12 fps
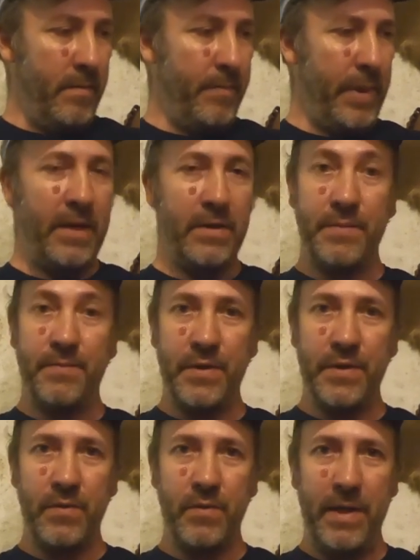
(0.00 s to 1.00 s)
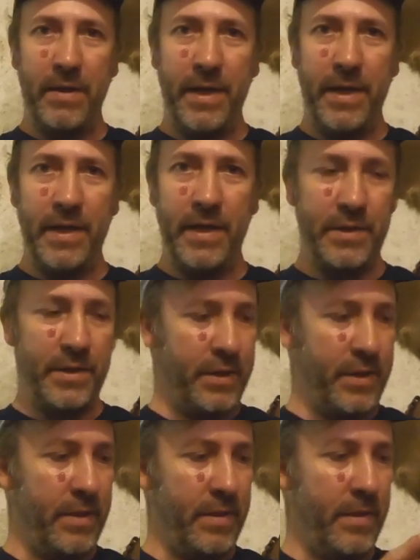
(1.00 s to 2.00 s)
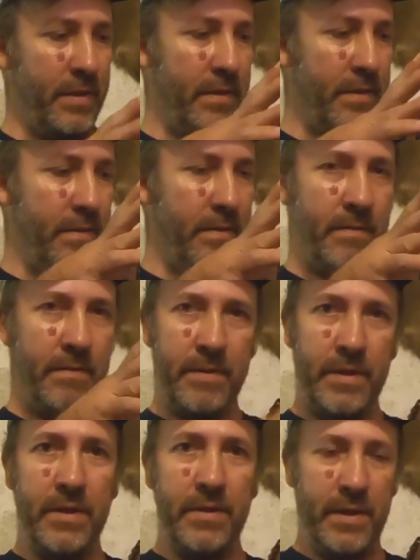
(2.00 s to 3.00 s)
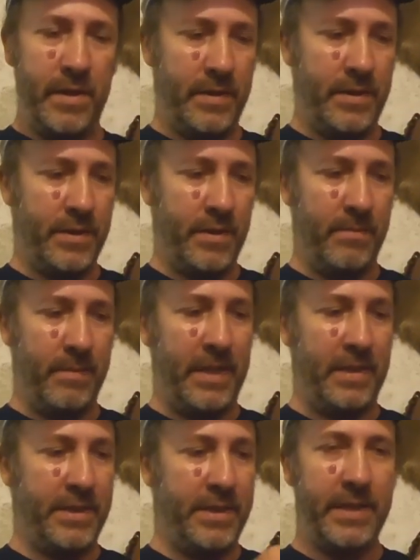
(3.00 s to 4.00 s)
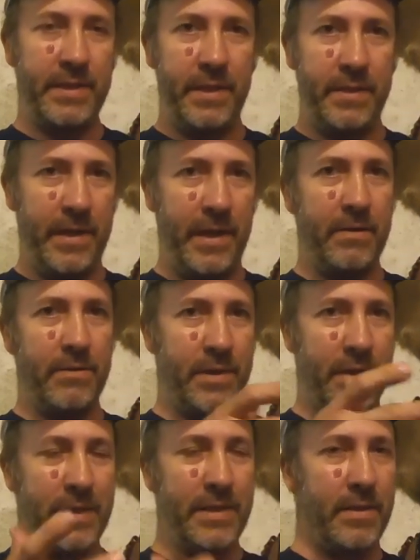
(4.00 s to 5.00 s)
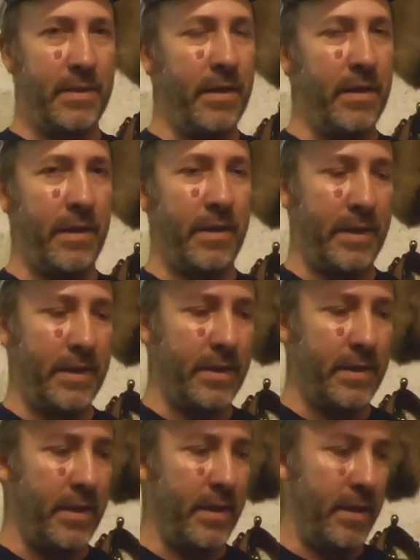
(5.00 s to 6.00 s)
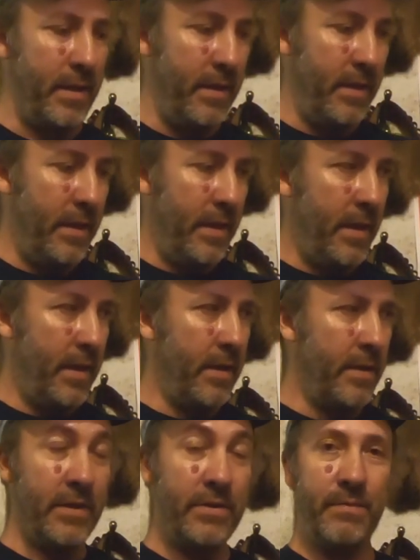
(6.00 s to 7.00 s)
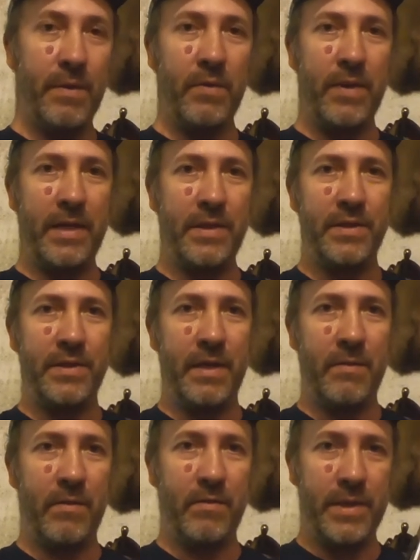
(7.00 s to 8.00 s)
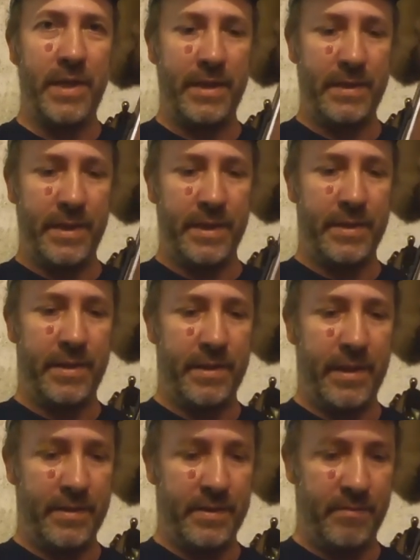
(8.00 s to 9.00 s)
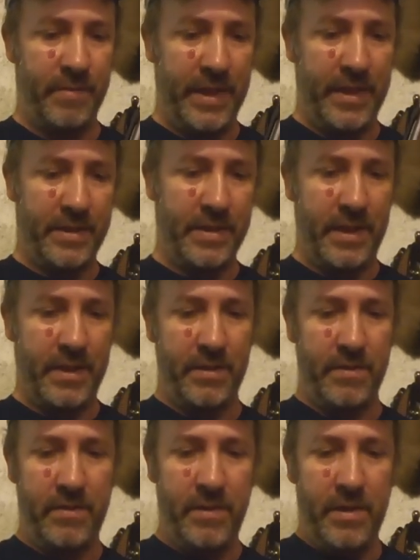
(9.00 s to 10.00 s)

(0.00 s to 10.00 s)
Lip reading: pounds per square inch gun. So, 60,000, that's a lot. That's a lot. There's bolt actions that won't take 60,000 PSI. They'll